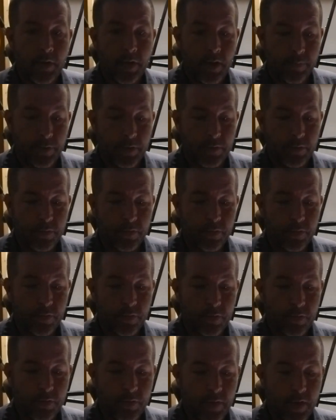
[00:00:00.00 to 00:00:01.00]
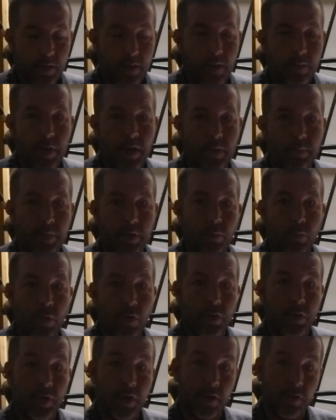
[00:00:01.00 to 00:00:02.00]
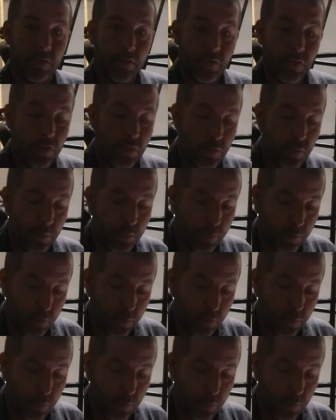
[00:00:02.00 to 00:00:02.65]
I'm a little concerned that they might be working too